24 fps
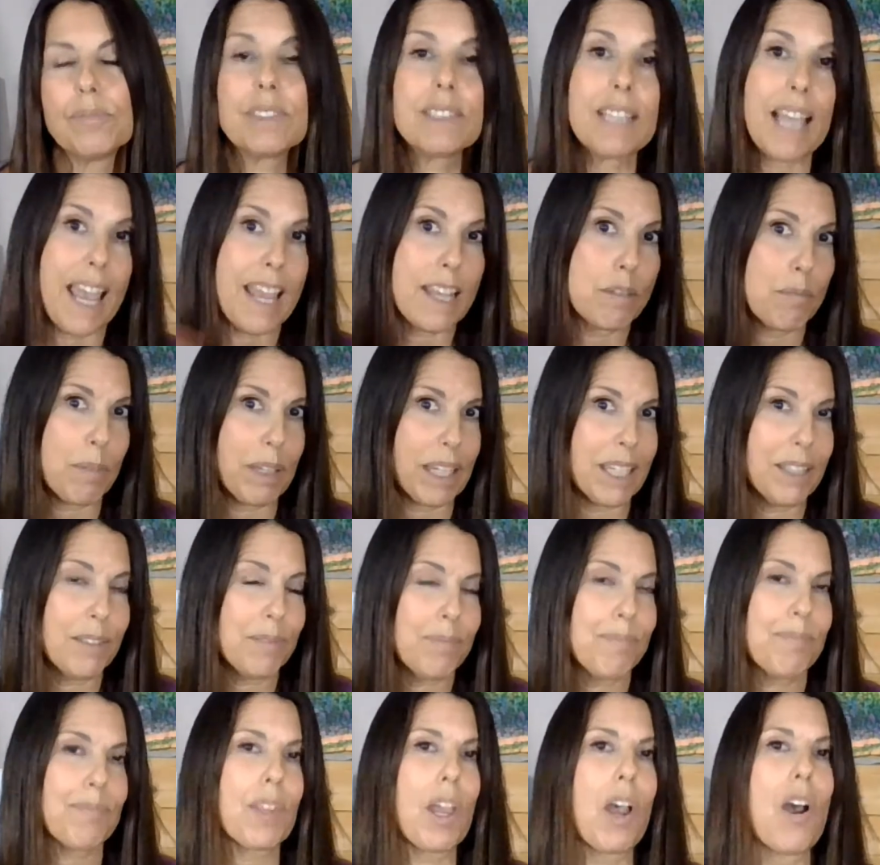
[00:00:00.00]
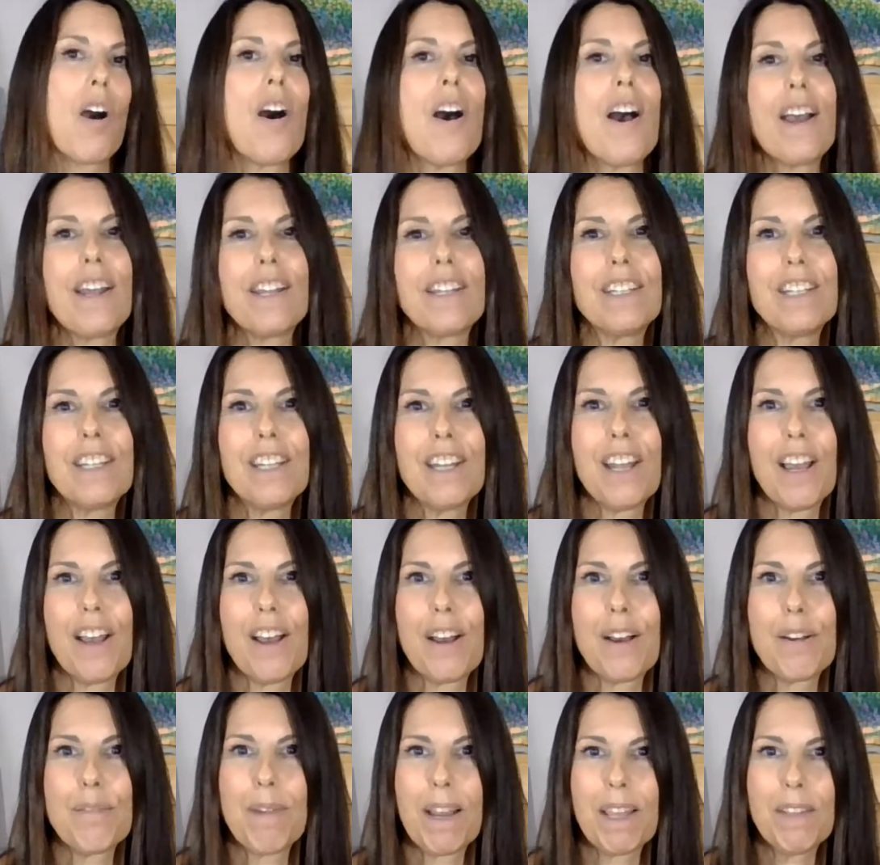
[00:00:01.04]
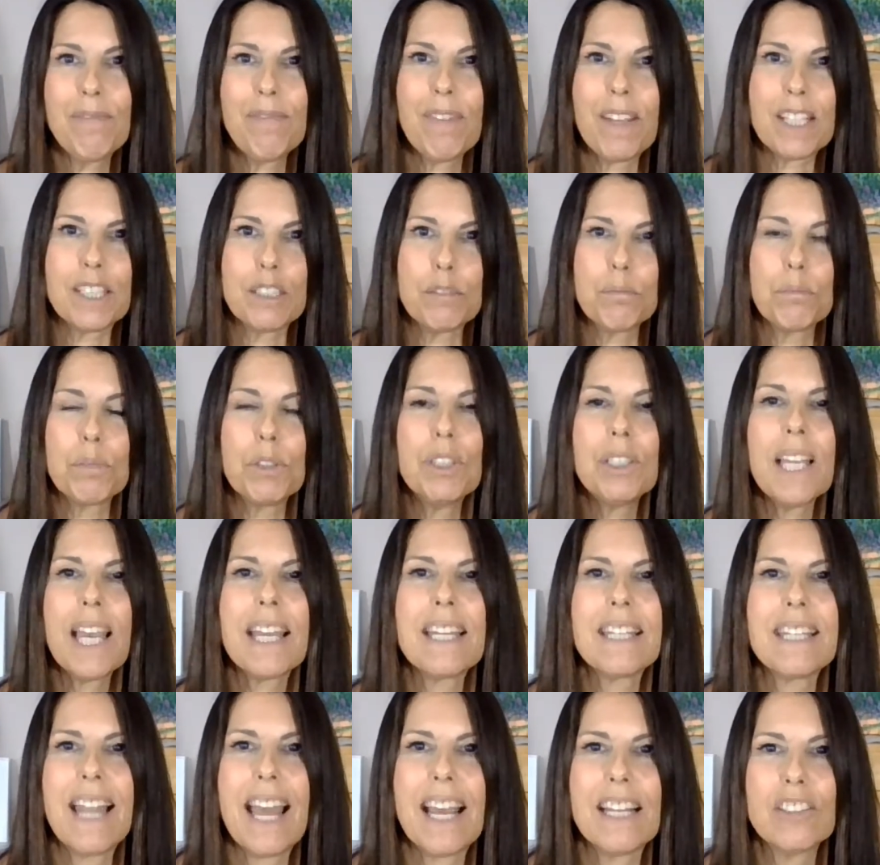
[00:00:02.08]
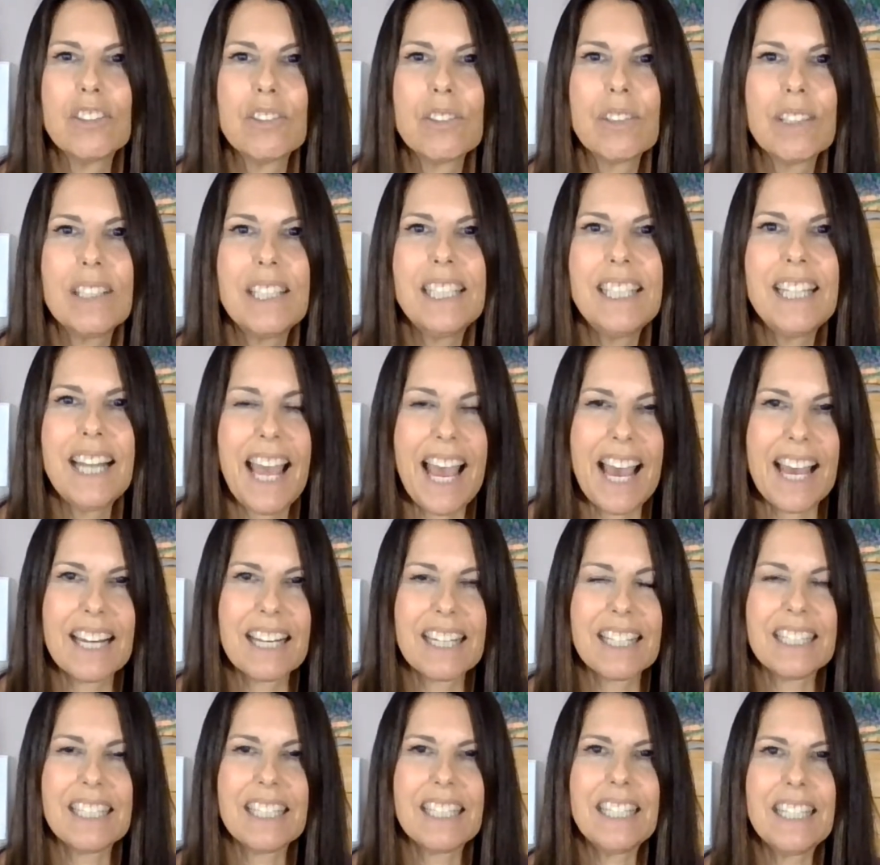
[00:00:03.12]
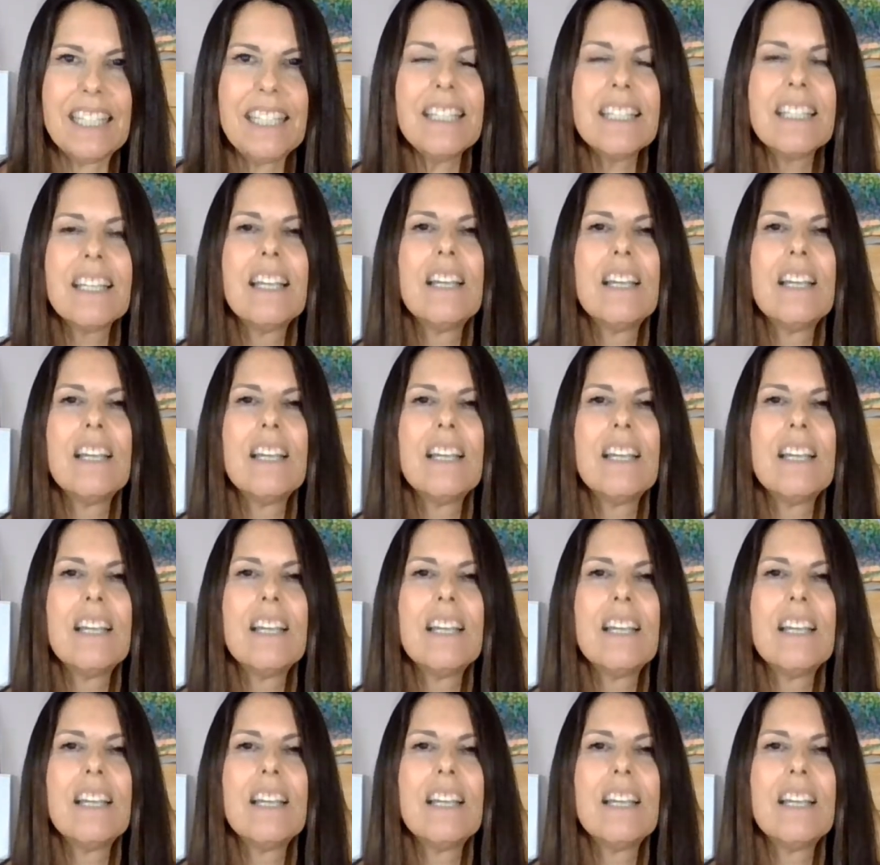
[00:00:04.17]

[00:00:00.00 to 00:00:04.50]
tag me on my Facebook at Naturally Natalie